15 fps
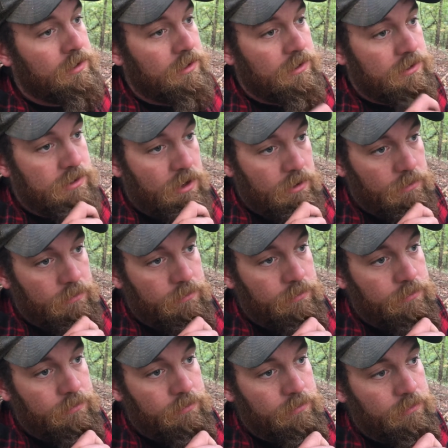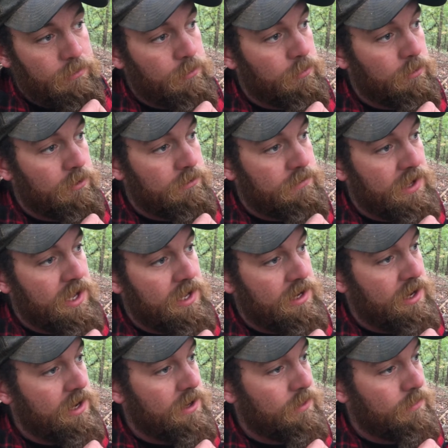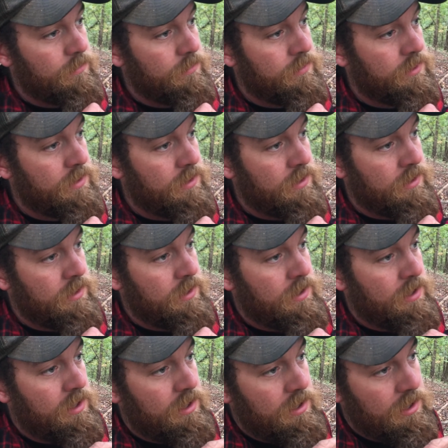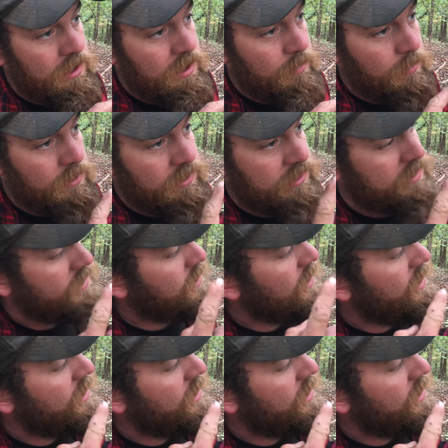So we'll find out. I'm wanting to say I